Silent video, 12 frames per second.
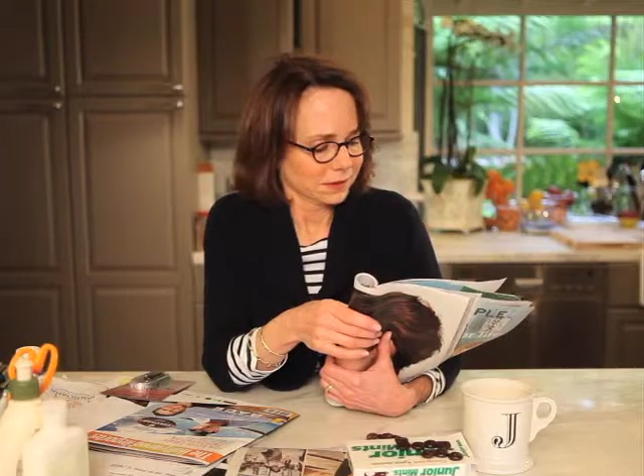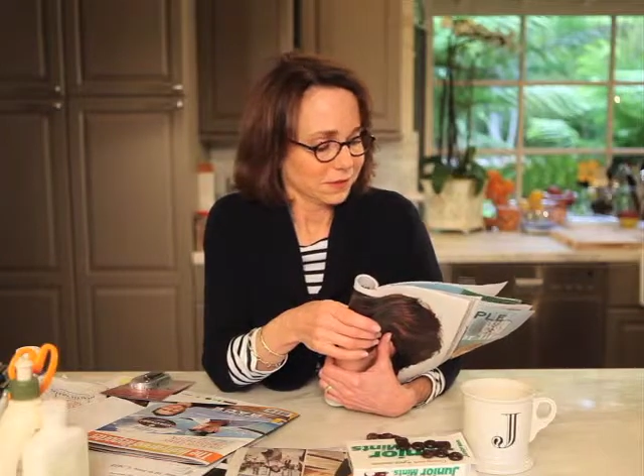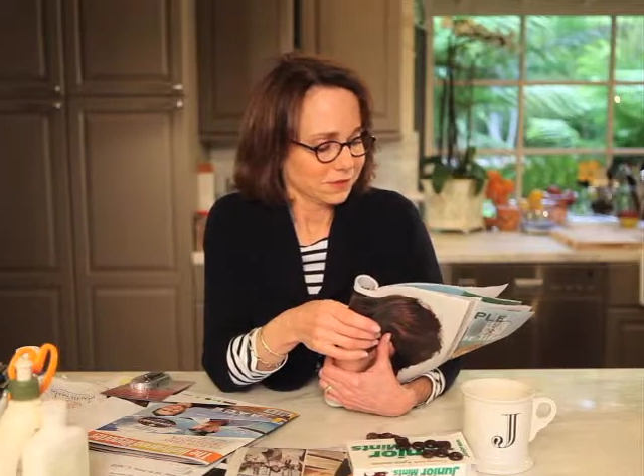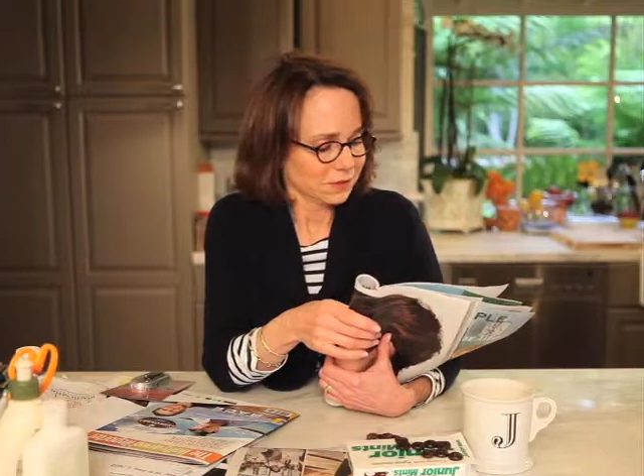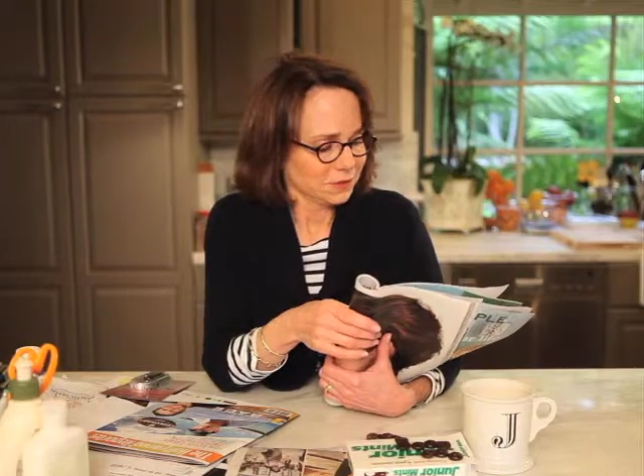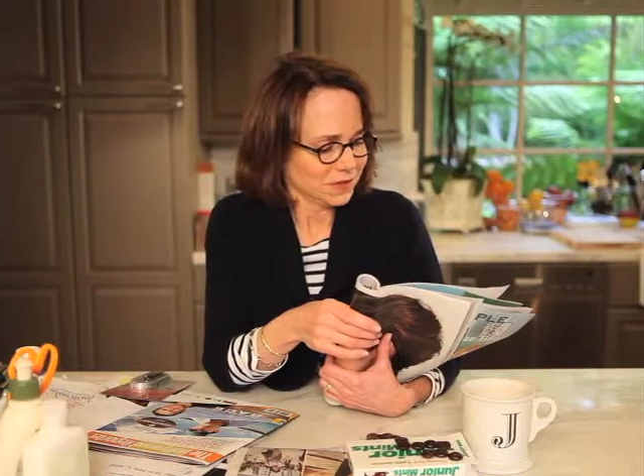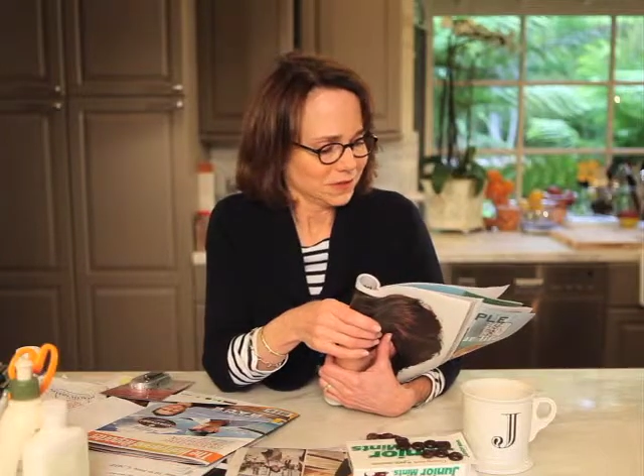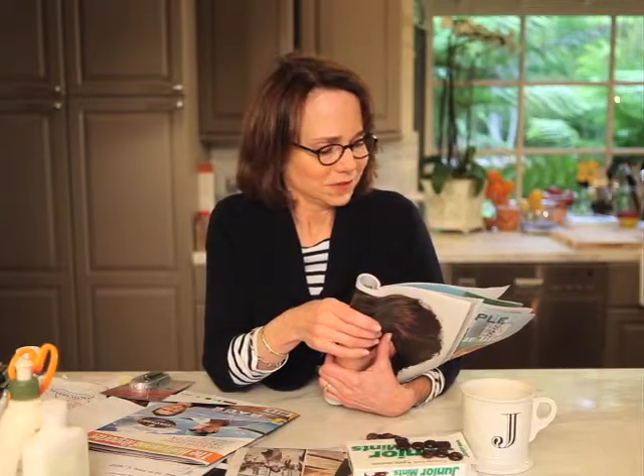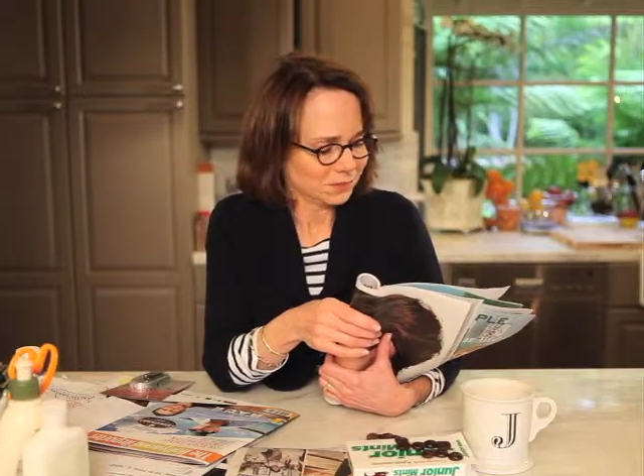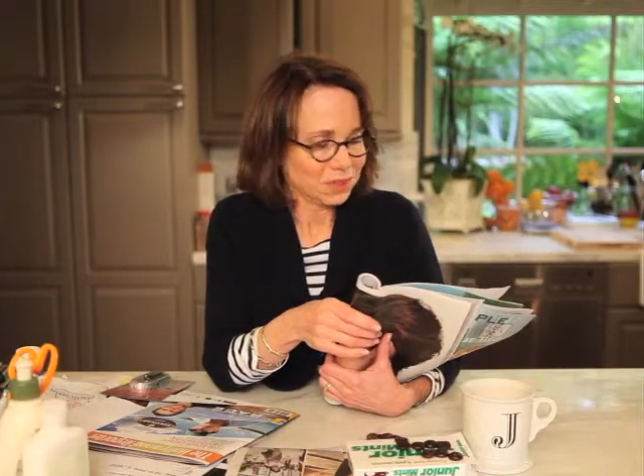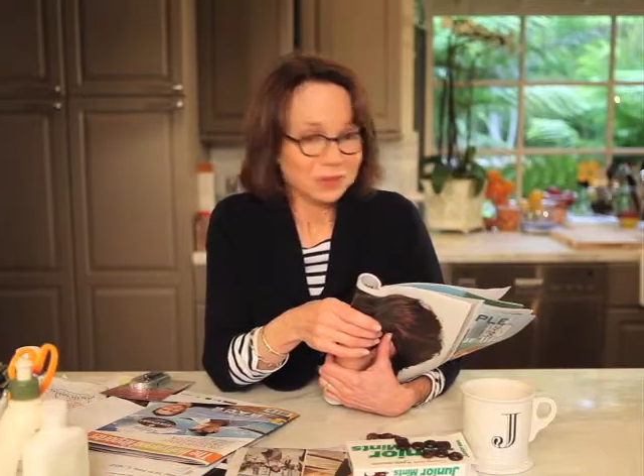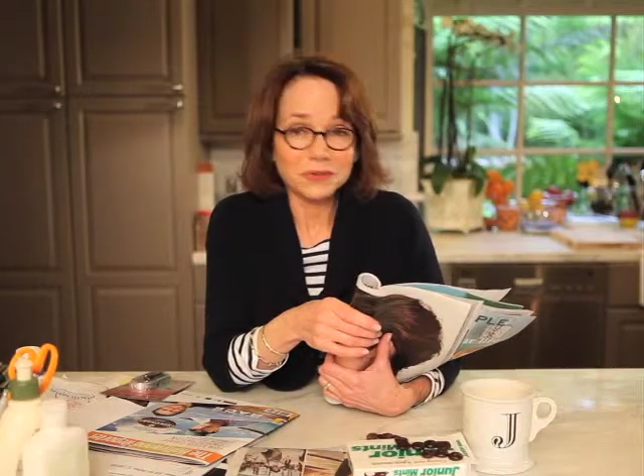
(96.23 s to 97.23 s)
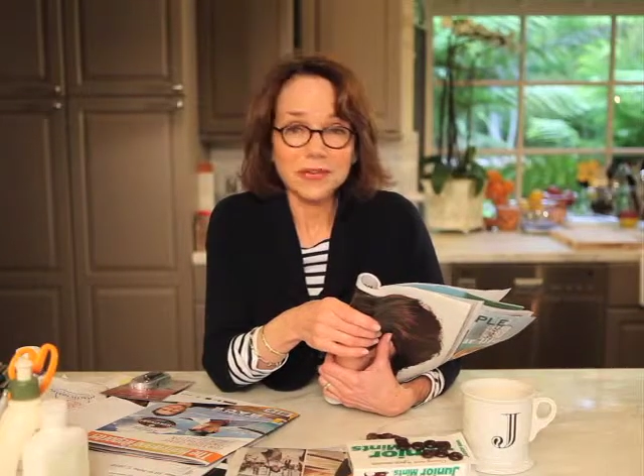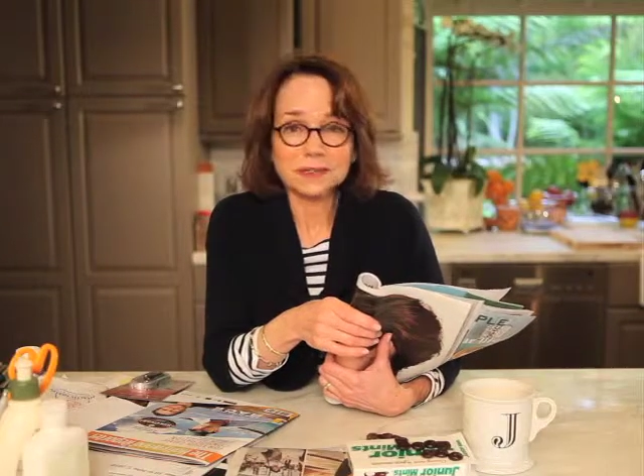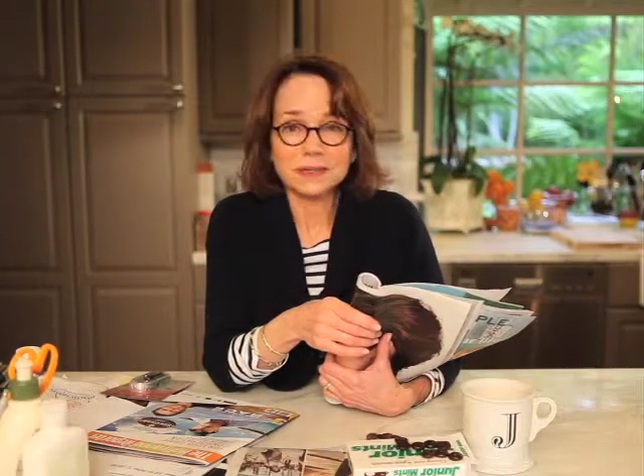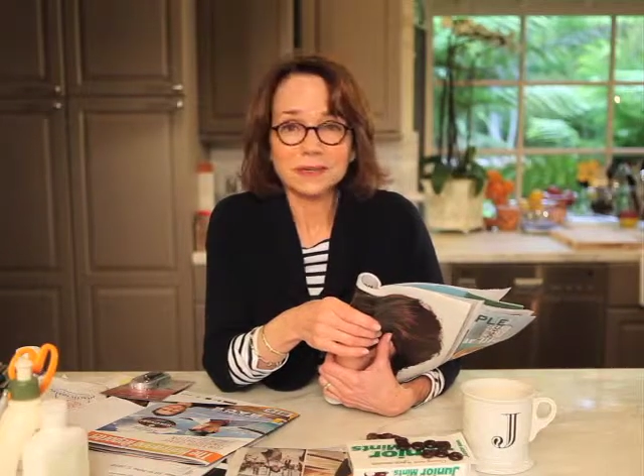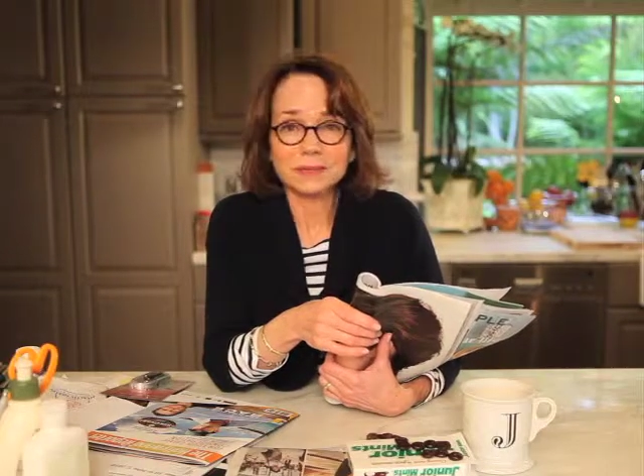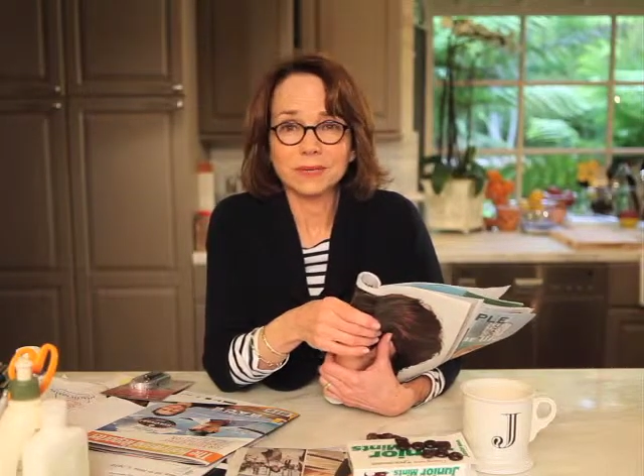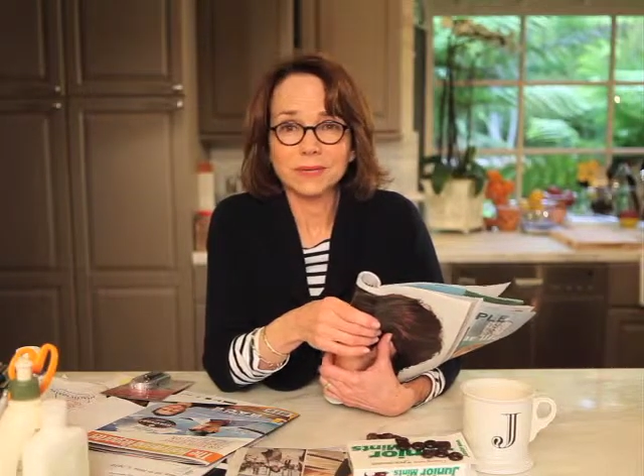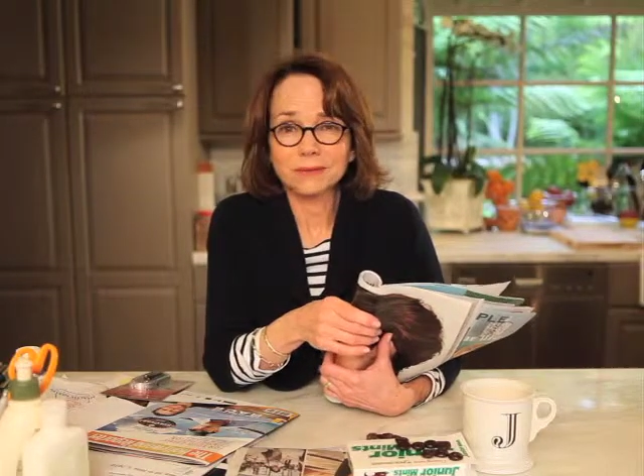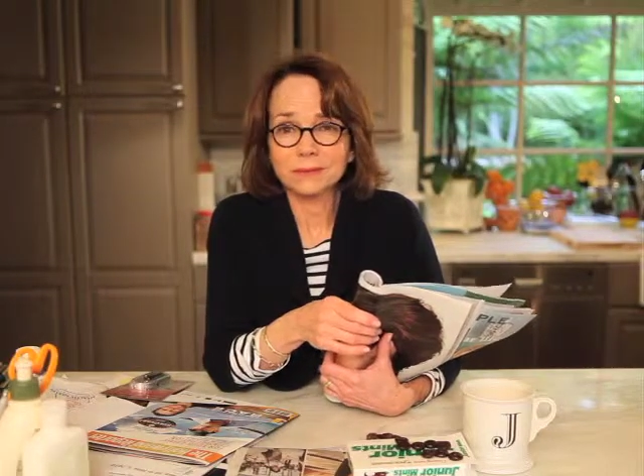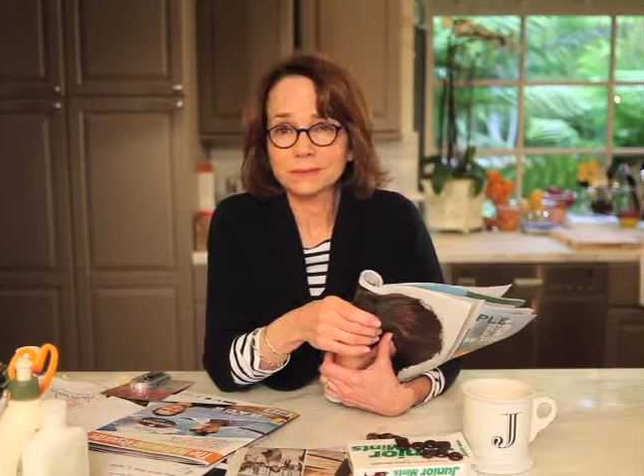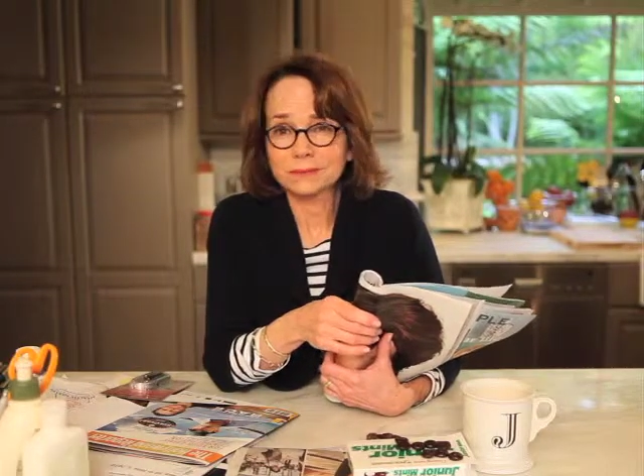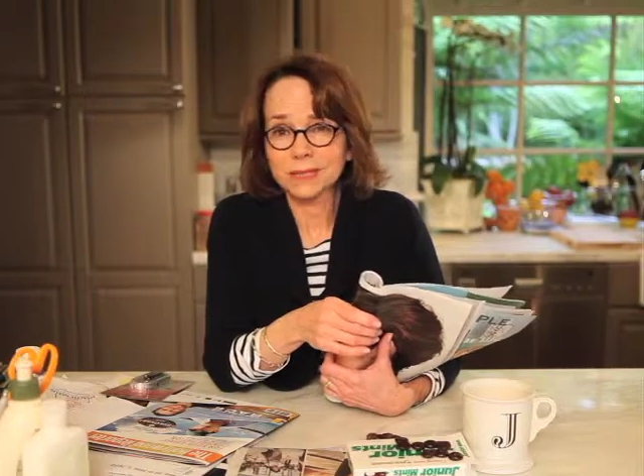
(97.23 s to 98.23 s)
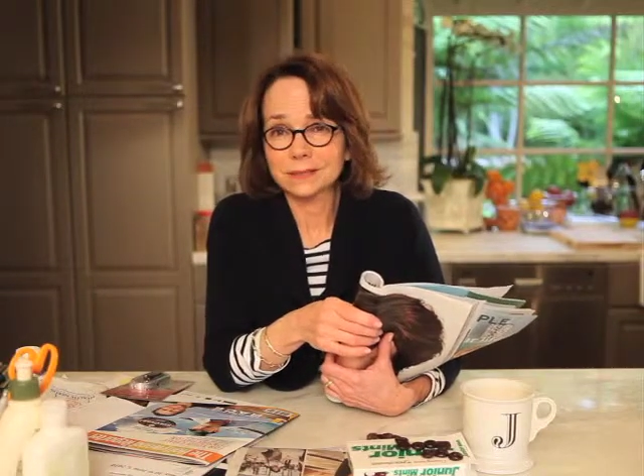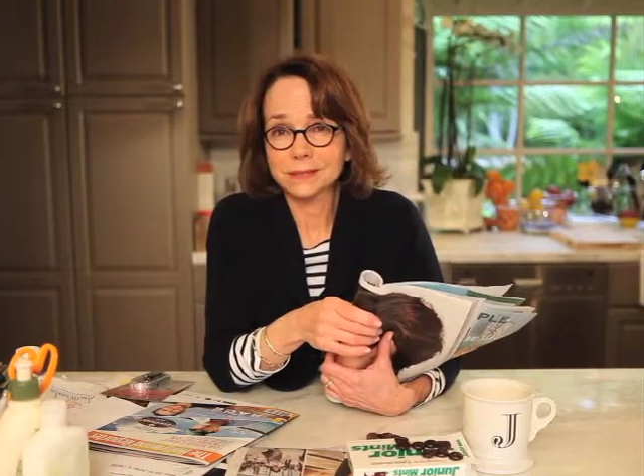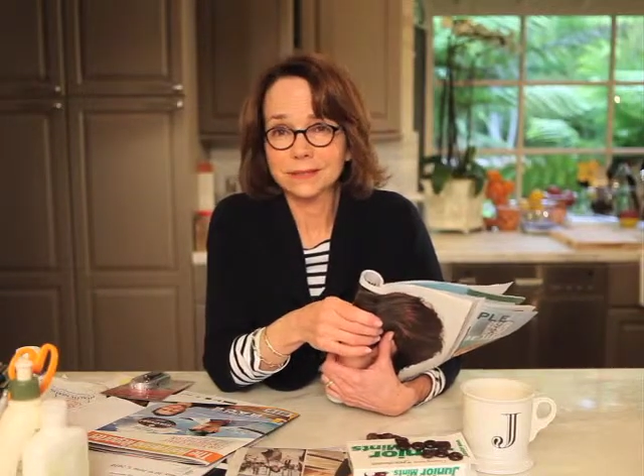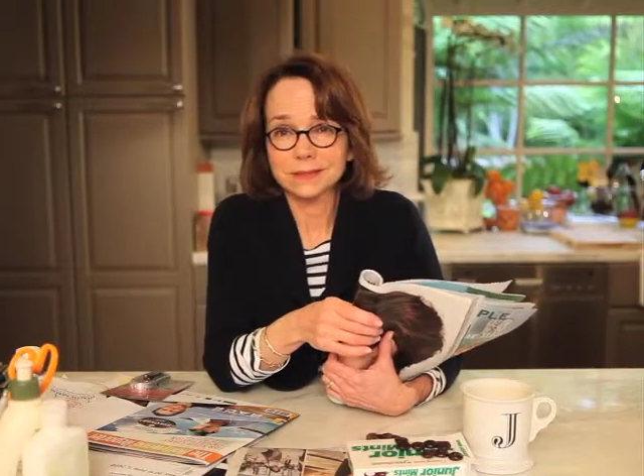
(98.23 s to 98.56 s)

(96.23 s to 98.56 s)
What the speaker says: you know, build that second bathroom, maybe?